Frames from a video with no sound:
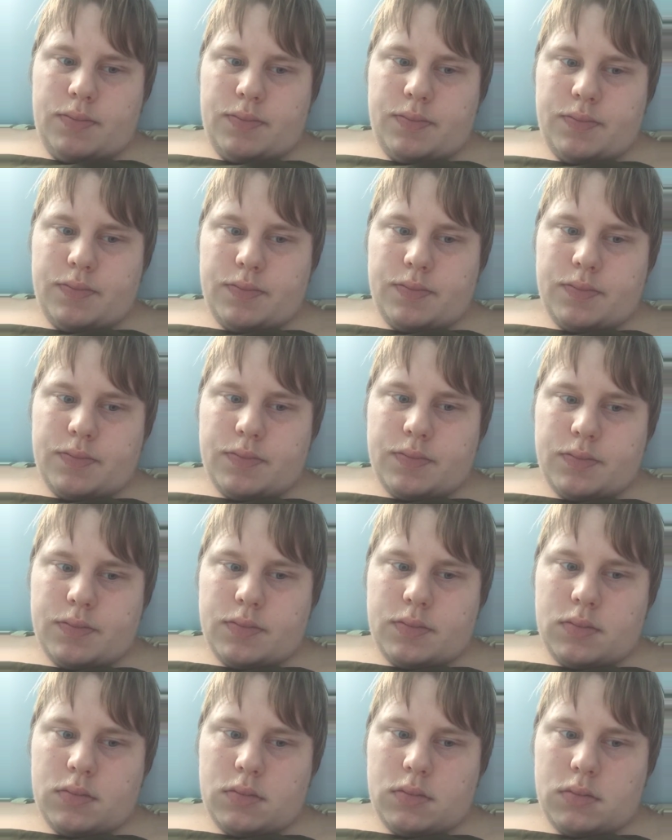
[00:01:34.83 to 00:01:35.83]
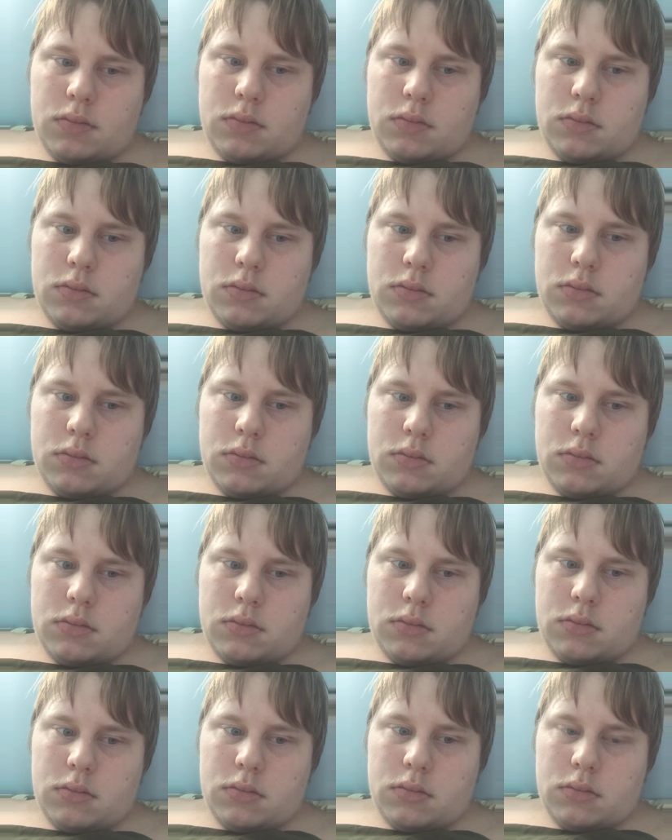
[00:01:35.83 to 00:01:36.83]

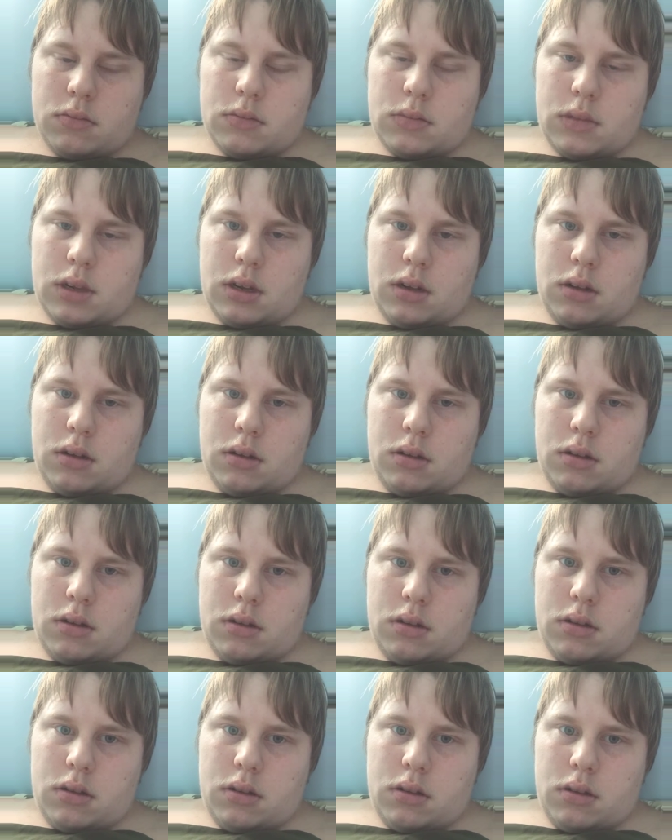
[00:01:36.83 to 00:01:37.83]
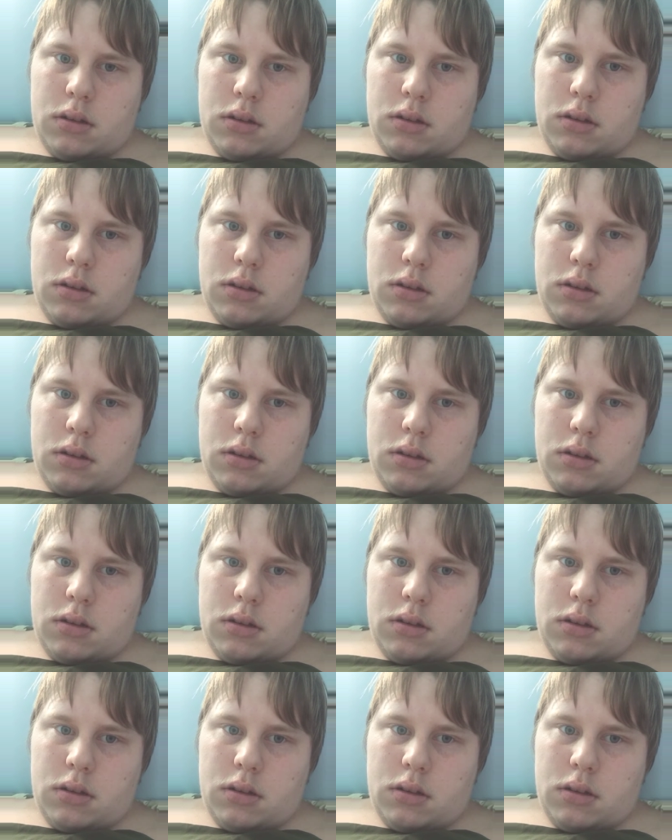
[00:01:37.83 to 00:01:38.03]
Nobody speaks.